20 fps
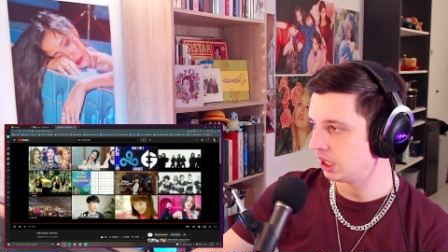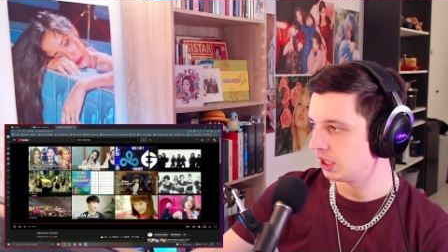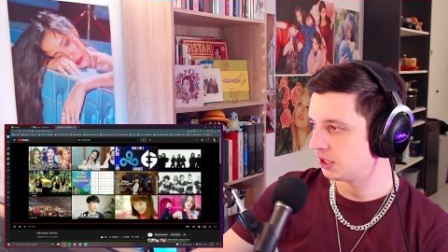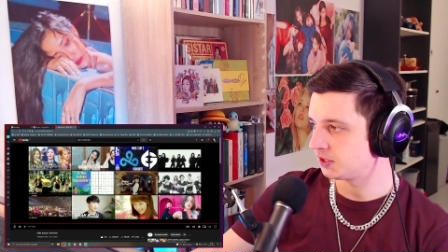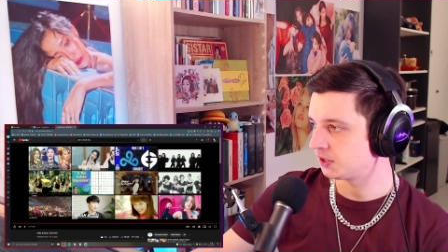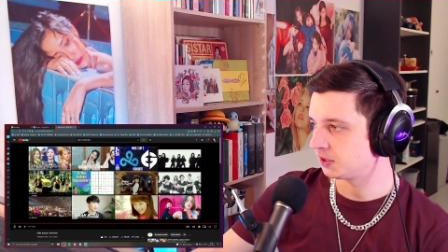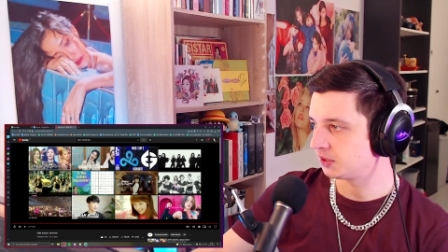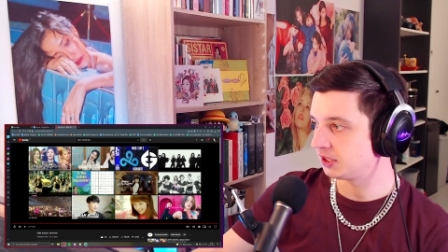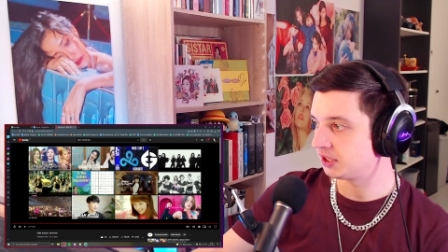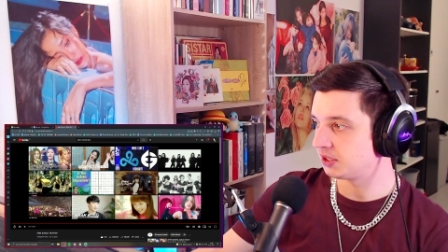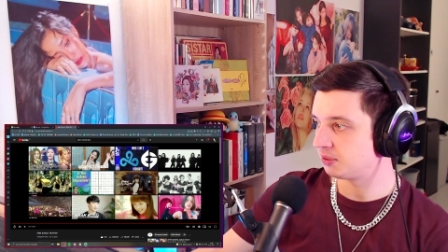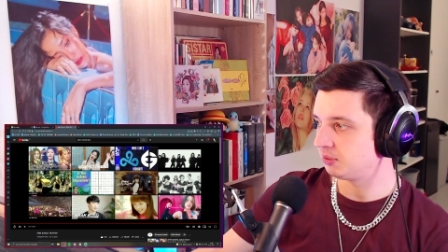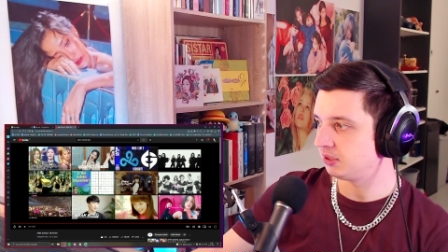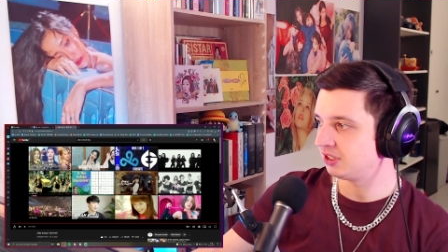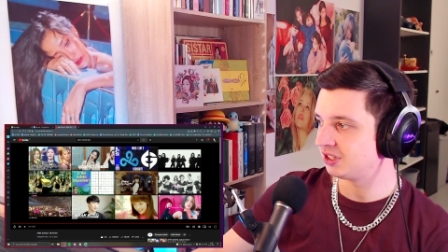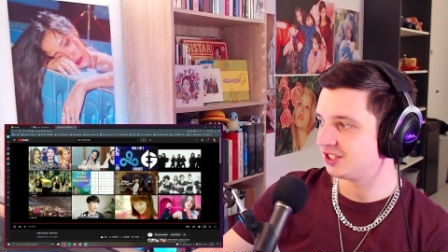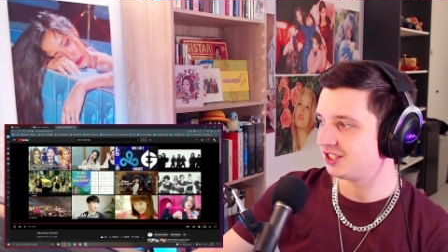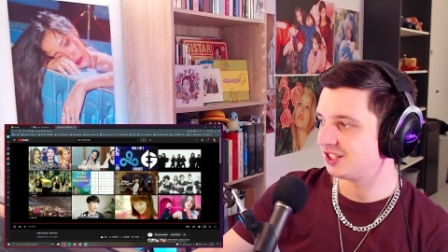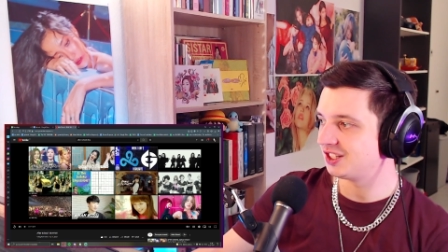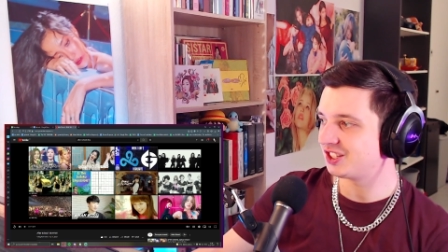So this
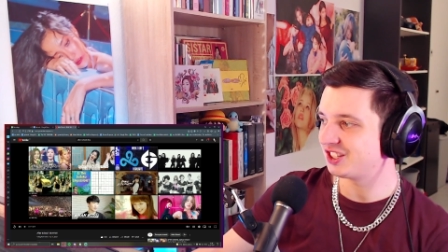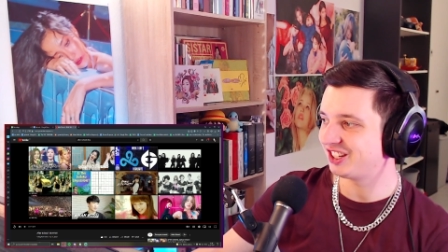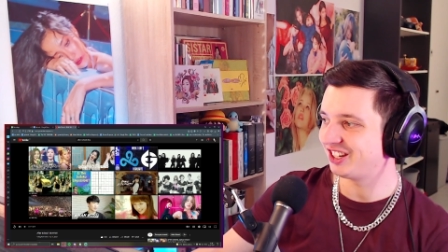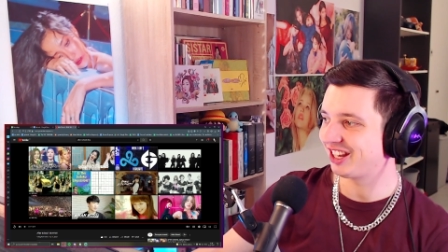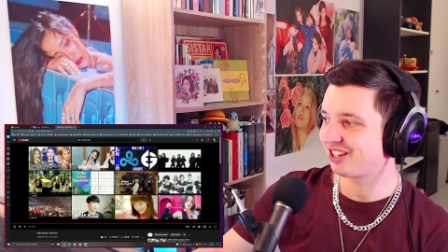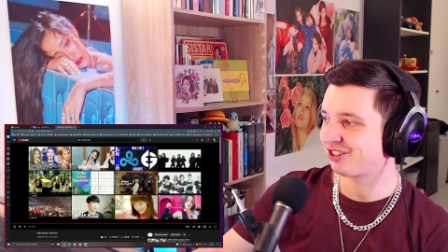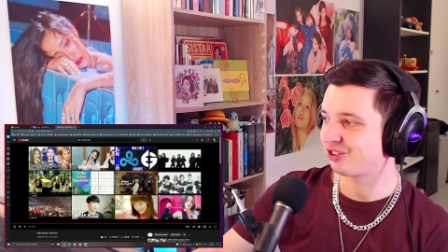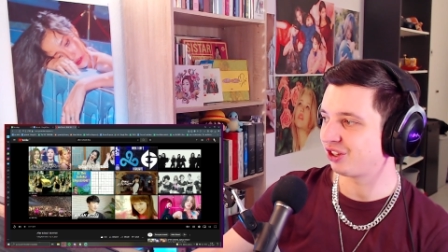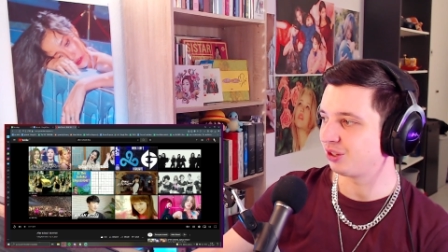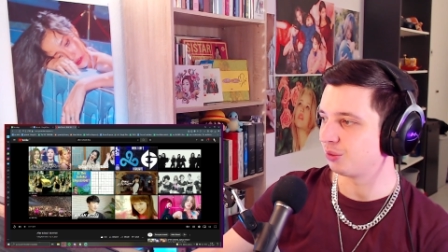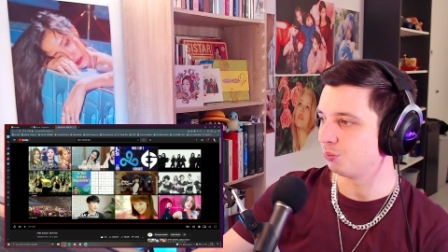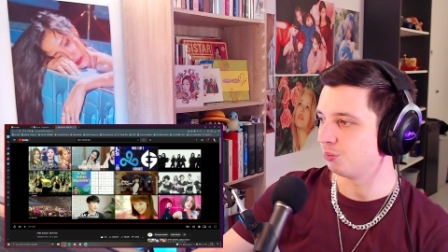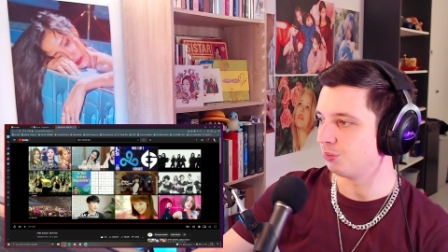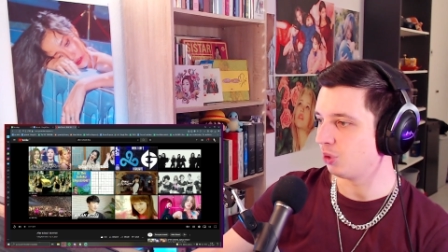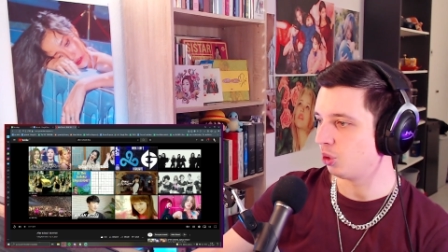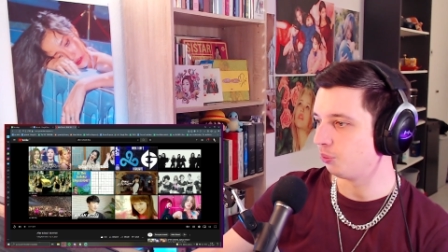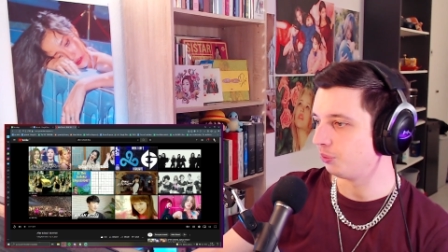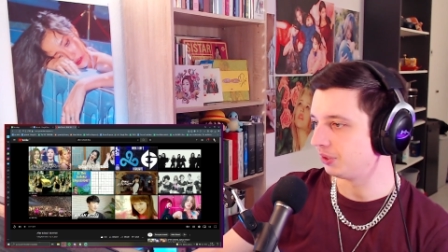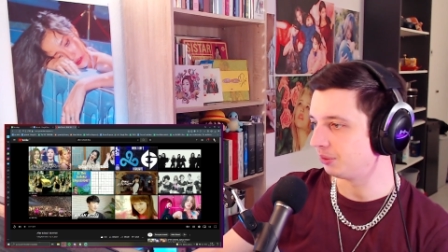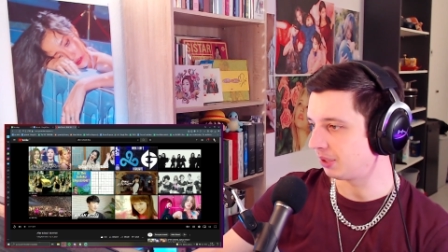means this electric
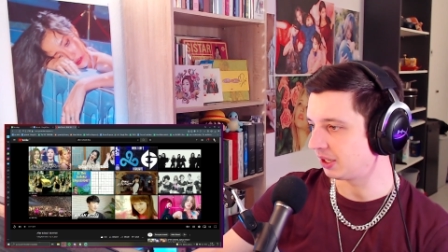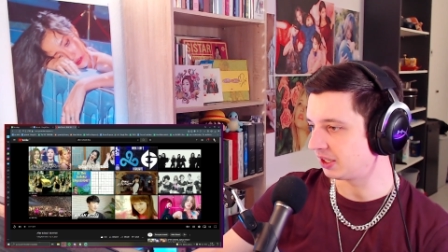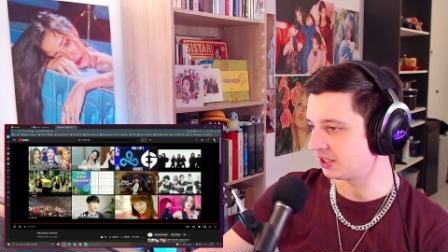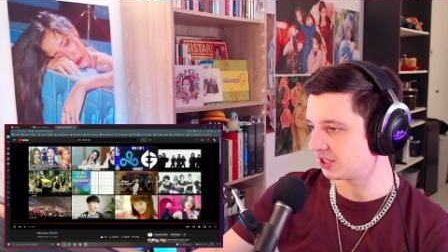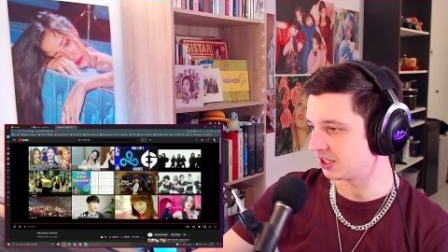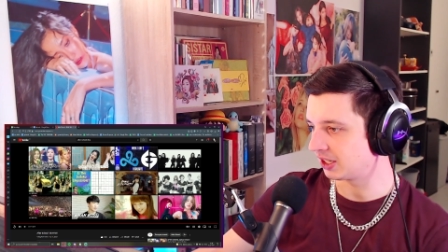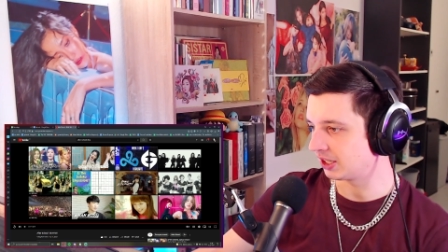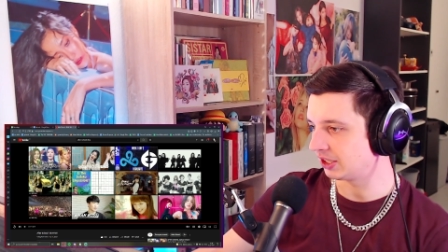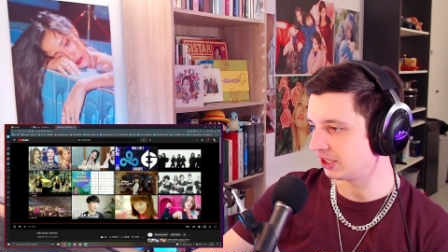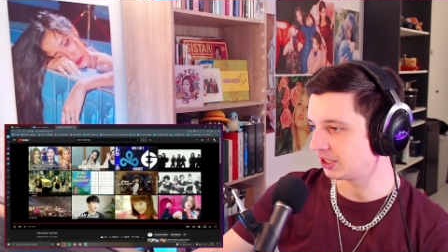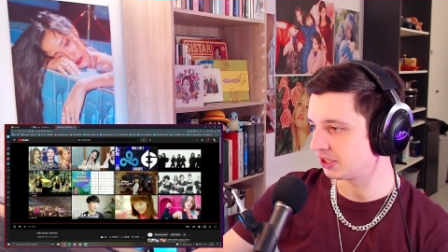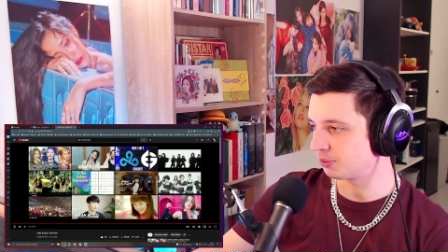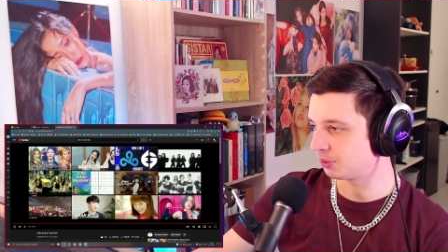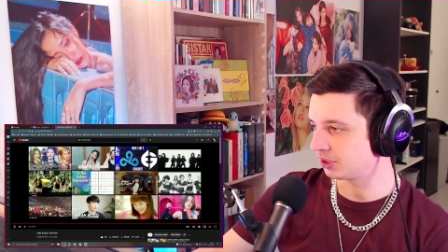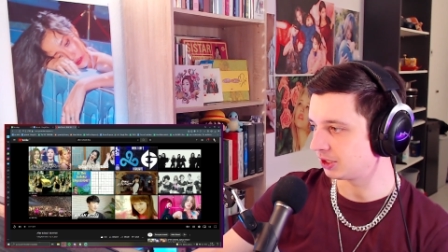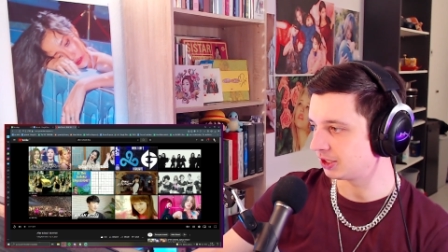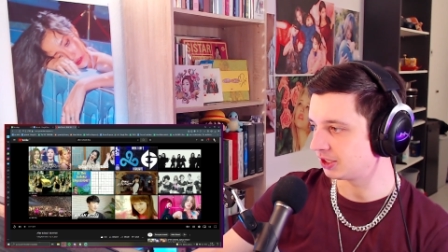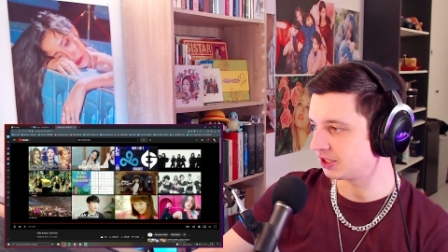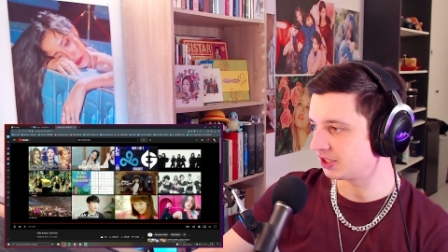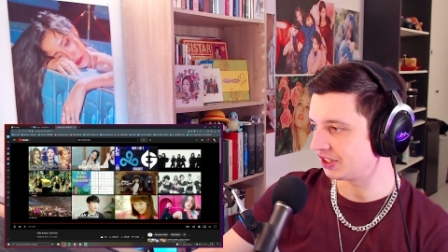moment, basically. That's what
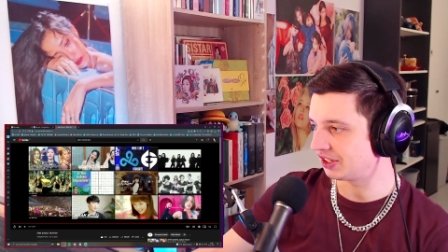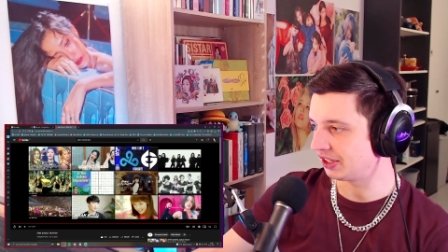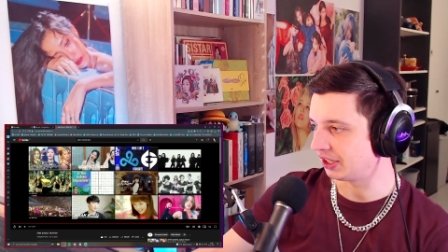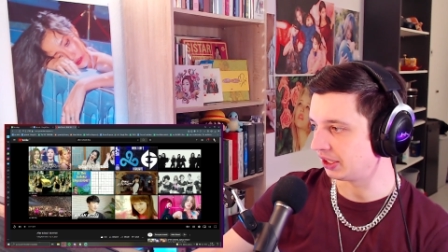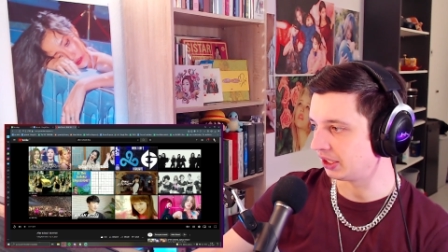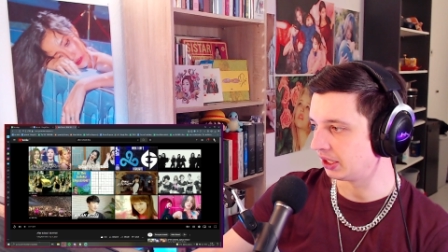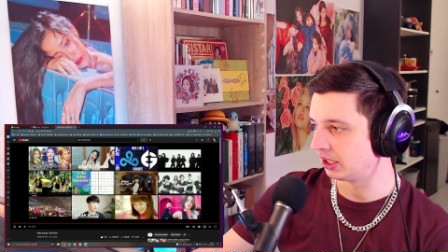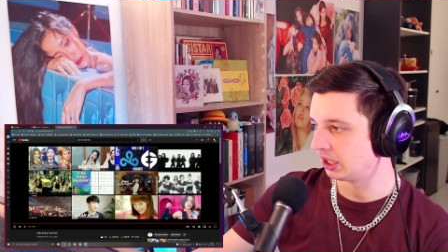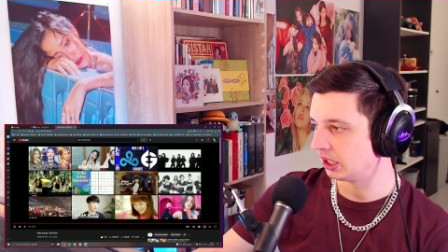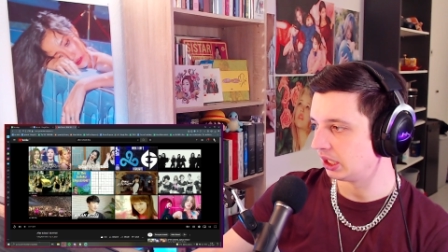they're singing.